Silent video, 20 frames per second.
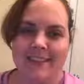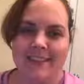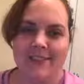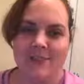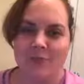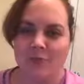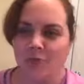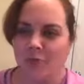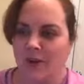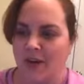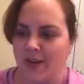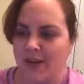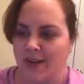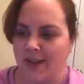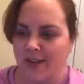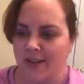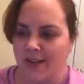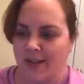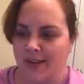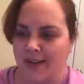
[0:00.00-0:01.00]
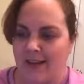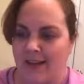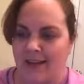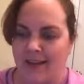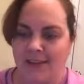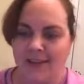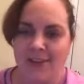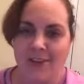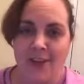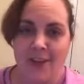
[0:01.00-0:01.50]
It's right at
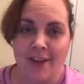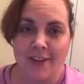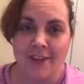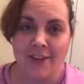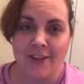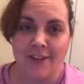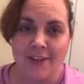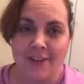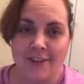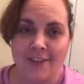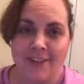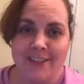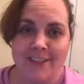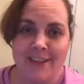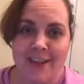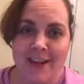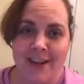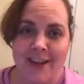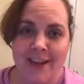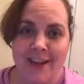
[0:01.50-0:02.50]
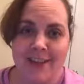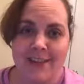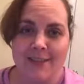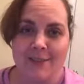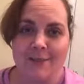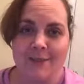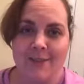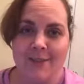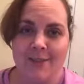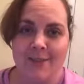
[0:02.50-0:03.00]
8 o'clock on the dot.
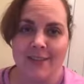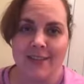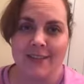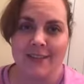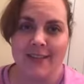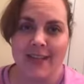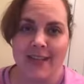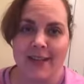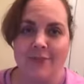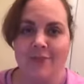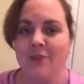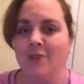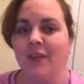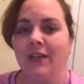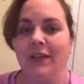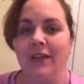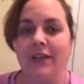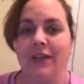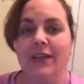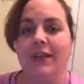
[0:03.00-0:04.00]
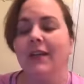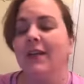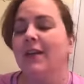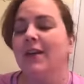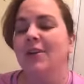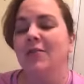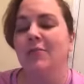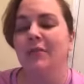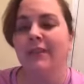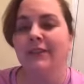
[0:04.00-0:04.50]
I'm so glad to have you here.
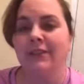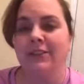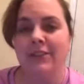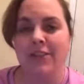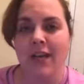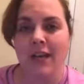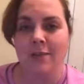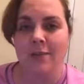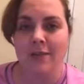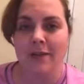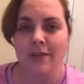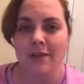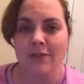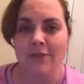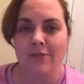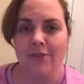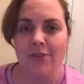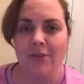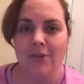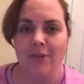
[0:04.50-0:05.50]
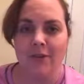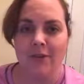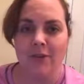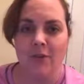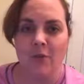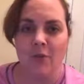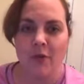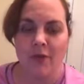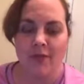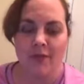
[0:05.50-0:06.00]
Please chime in if you're on here
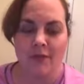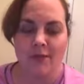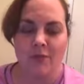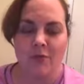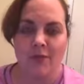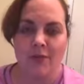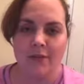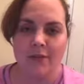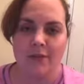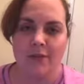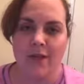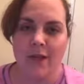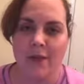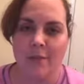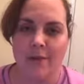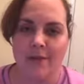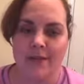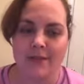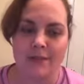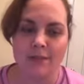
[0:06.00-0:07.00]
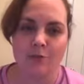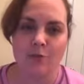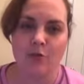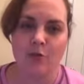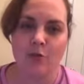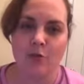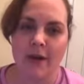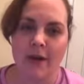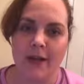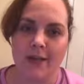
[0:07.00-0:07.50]
with us. We're going to talk about some
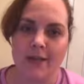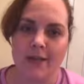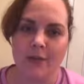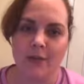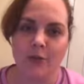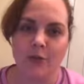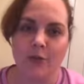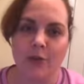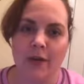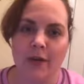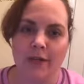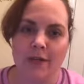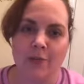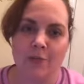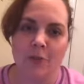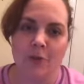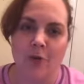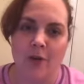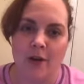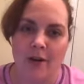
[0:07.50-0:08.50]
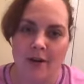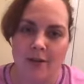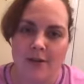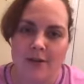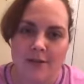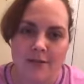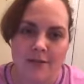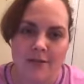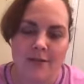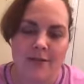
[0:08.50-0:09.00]
great
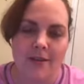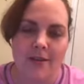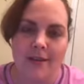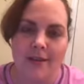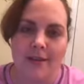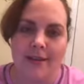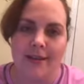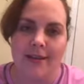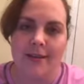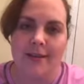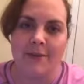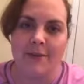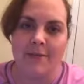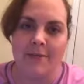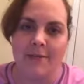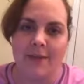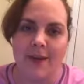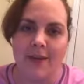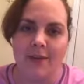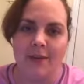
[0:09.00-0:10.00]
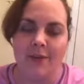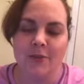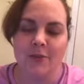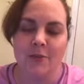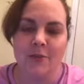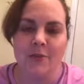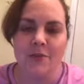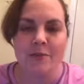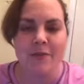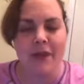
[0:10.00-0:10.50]
products. A little
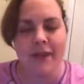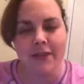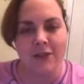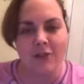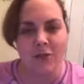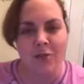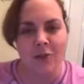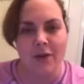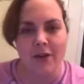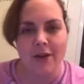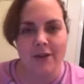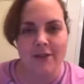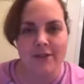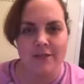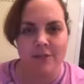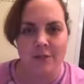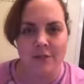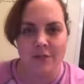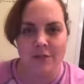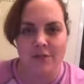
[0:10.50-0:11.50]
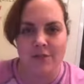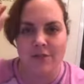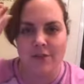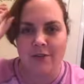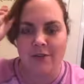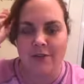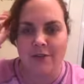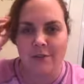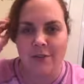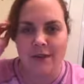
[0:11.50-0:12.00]
bit of extra products than what you've learned
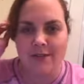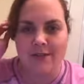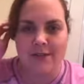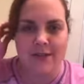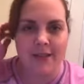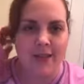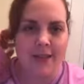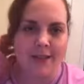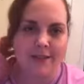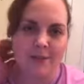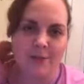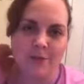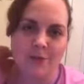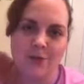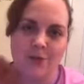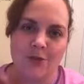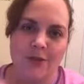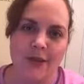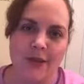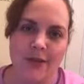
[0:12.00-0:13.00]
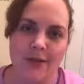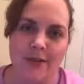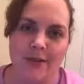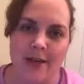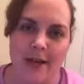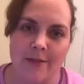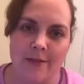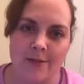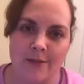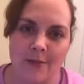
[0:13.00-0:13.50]
in the basic class. I want you to kind of
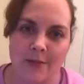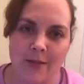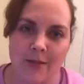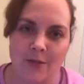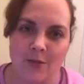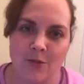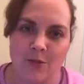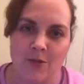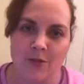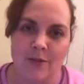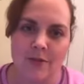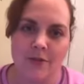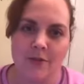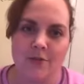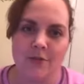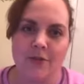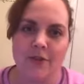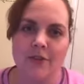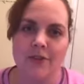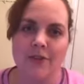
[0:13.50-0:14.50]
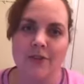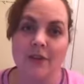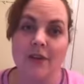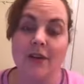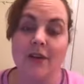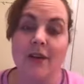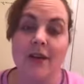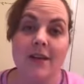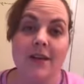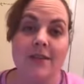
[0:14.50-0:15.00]
have some things going into the first
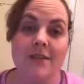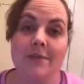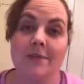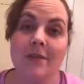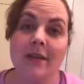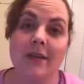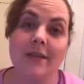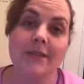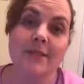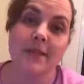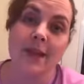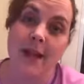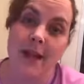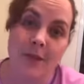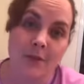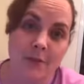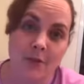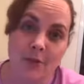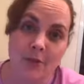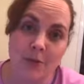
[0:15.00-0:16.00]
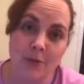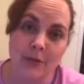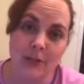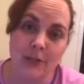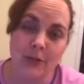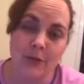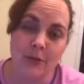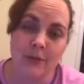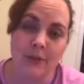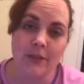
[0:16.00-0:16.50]
year. Some things that I'm going to be
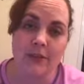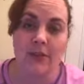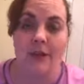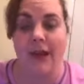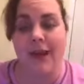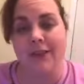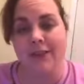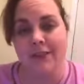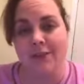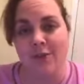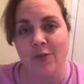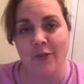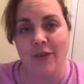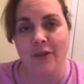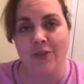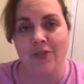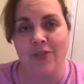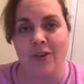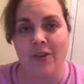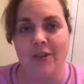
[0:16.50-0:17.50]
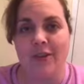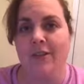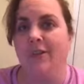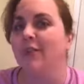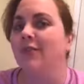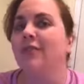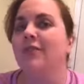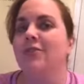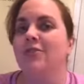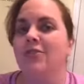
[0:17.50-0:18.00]
doing, or actually I've already started
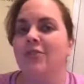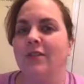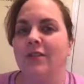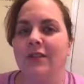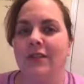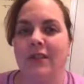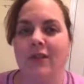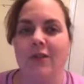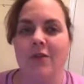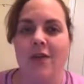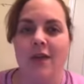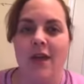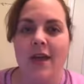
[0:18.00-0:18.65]
doing, that you can do.